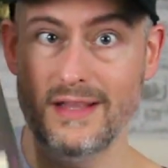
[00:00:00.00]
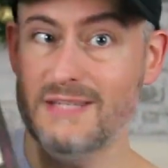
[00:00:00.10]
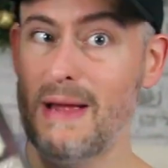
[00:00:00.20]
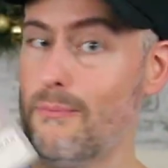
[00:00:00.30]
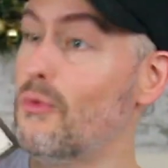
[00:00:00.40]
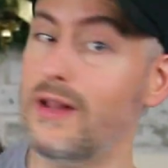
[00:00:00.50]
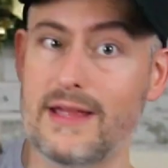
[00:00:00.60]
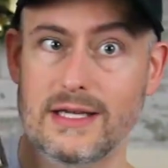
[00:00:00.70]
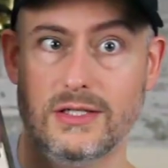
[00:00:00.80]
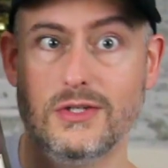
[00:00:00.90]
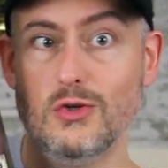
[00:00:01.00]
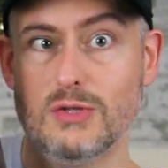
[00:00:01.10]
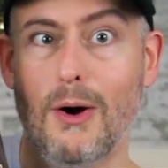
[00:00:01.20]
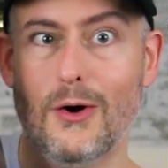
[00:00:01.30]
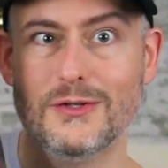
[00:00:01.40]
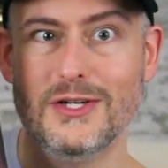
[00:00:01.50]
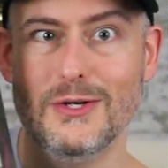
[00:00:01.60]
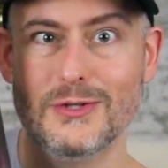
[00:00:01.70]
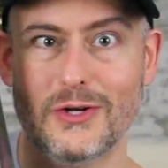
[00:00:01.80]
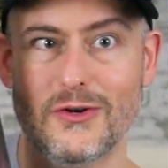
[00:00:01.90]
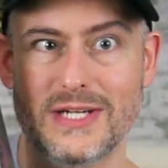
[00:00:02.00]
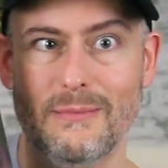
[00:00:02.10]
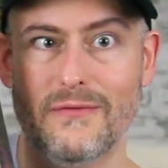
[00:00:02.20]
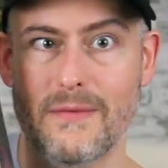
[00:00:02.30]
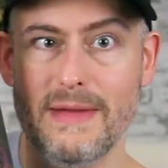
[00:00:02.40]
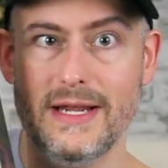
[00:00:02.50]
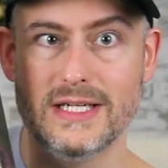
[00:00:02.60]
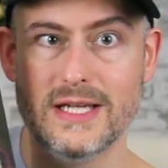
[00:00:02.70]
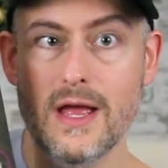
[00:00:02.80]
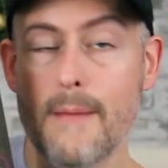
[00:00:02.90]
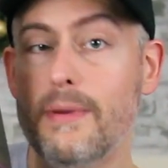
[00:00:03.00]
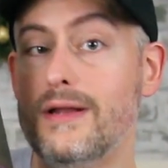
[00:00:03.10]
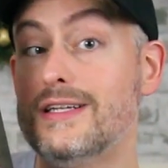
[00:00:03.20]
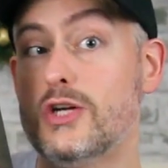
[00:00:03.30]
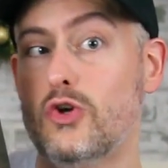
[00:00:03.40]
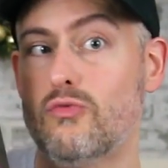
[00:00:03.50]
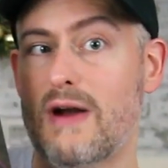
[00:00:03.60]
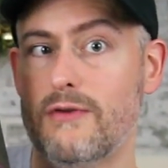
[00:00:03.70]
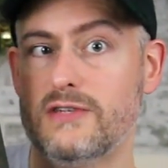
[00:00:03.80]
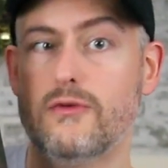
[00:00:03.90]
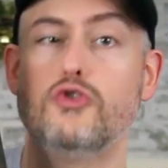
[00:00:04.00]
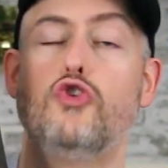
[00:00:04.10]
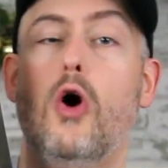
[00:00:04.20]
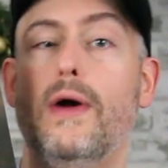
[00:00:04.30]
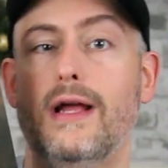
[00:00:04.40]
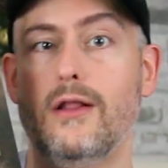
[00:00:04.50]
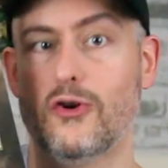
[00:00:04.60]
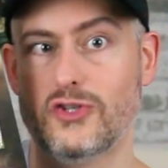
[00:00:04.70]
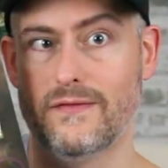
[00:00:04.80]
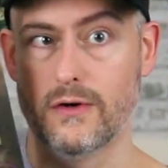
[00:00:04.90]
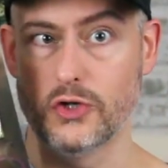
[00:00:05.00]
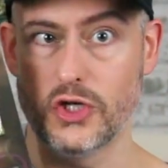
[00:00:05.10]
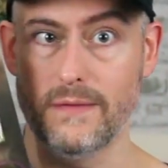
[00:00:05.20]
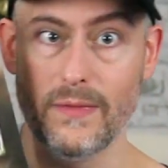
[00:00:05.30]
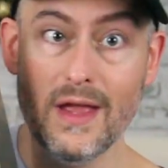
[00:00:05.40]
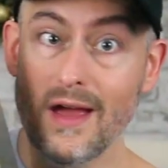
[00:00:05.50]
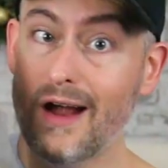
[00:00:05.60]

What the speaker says: And this map really is too small to use on your table for minis, but it is a good reference for drawing a larger version.